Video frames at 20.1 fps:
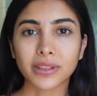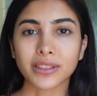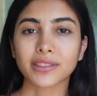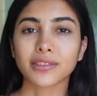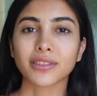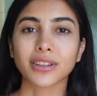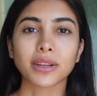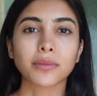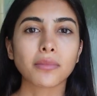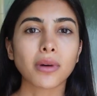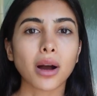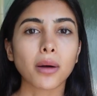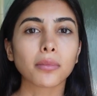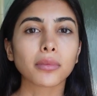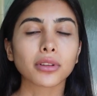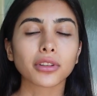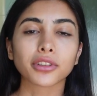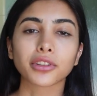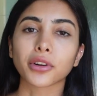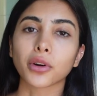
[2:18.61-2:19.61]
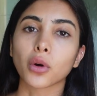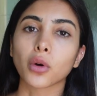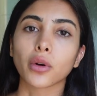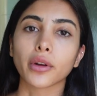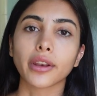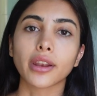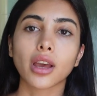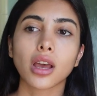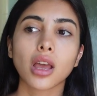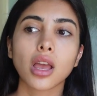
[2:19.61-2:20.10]
It's very popular
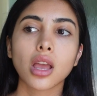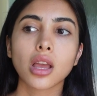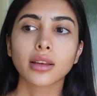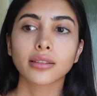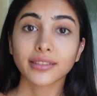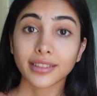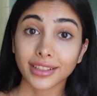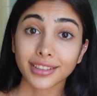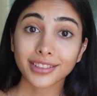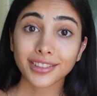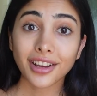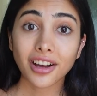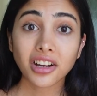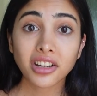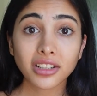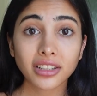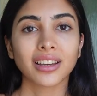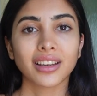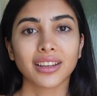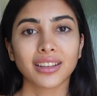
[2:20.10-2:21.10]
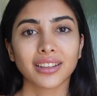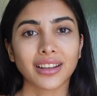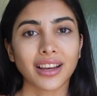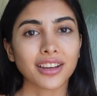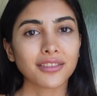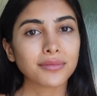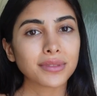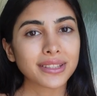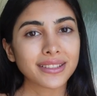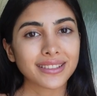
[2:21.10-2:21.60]
on TikTok and
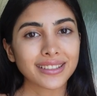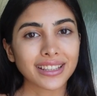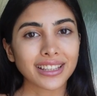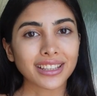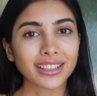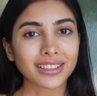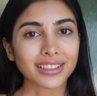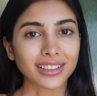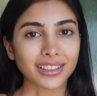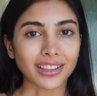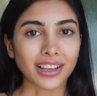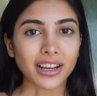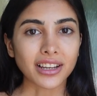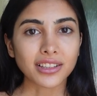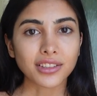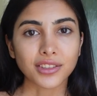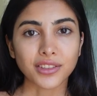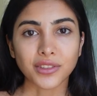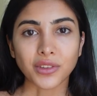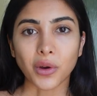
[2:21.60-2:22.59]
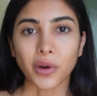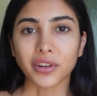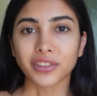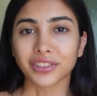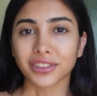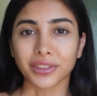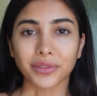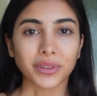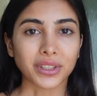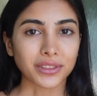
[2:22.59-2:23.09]
I've been seeing it a lot, so I
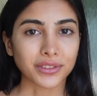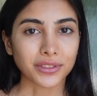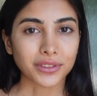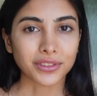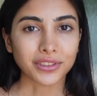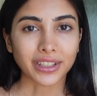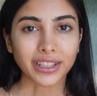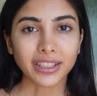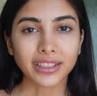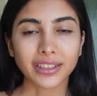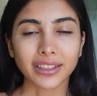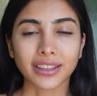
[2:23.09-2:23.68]
really wanted to try it.